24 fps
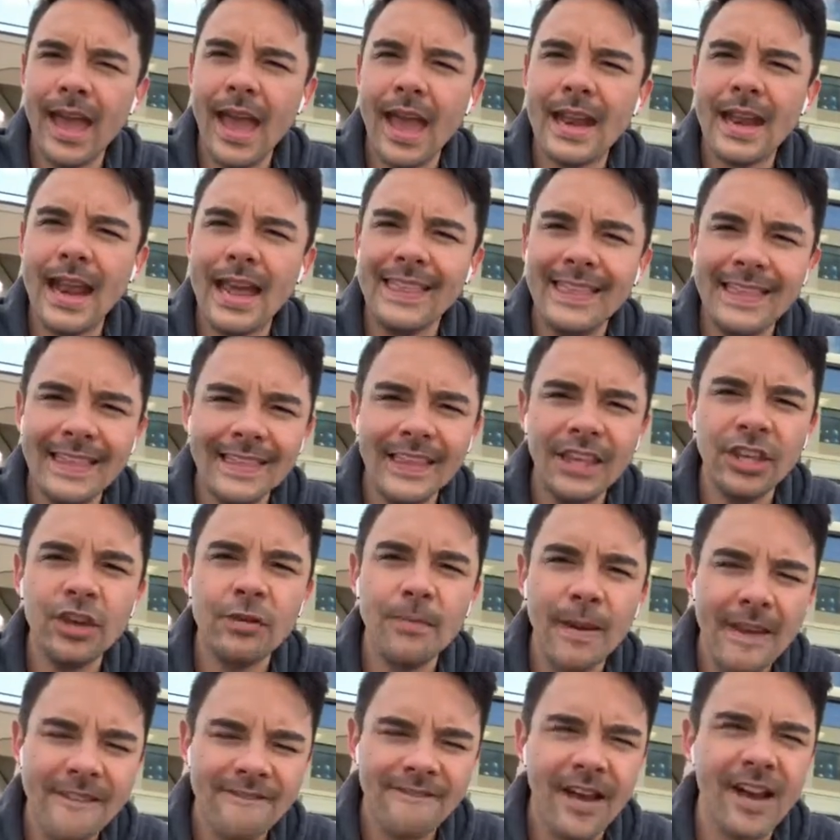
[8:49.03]
and I think that you
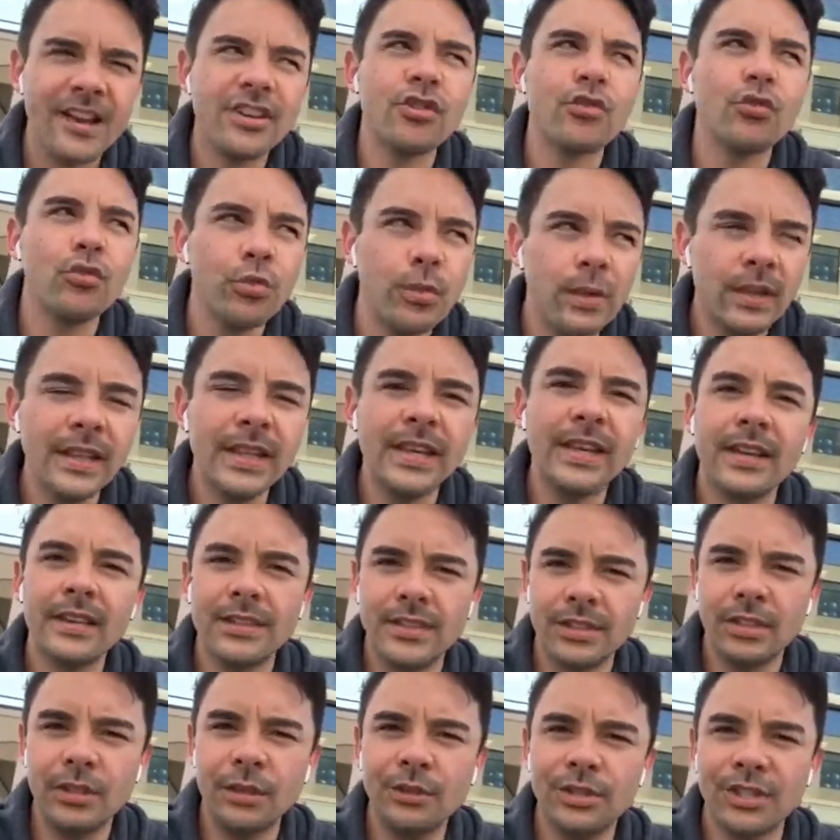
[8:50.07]
might find a really good
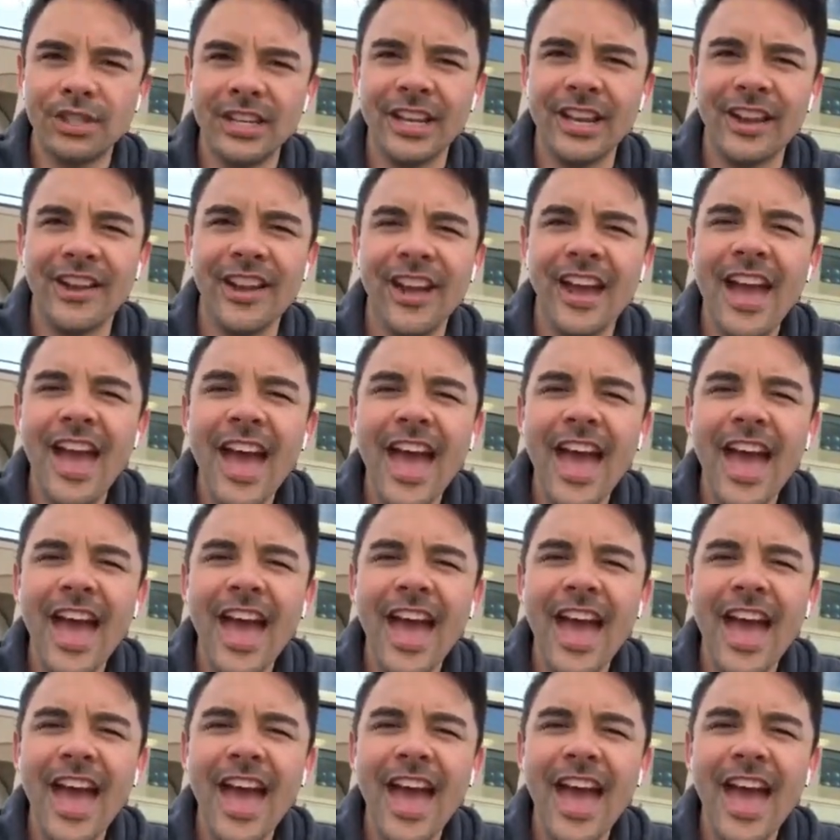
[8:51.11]
solution here.